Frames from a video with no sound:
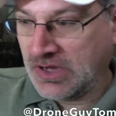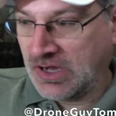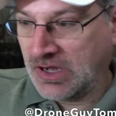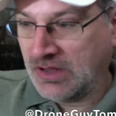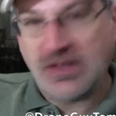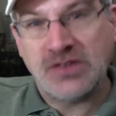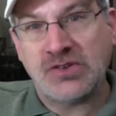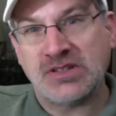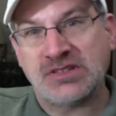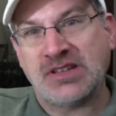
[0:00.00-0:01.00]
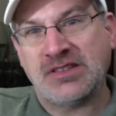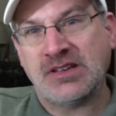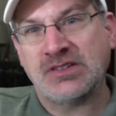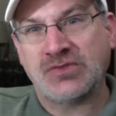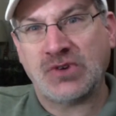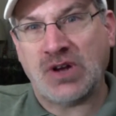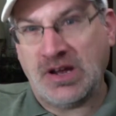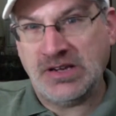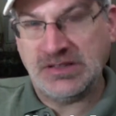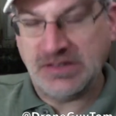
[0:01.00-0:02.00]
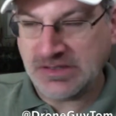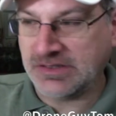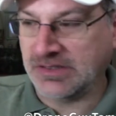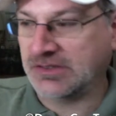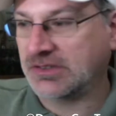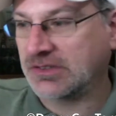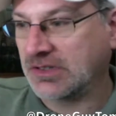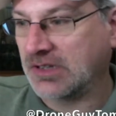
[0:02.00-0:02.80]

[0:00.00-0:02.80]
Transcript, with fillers: uh, then you can set things for height and distance.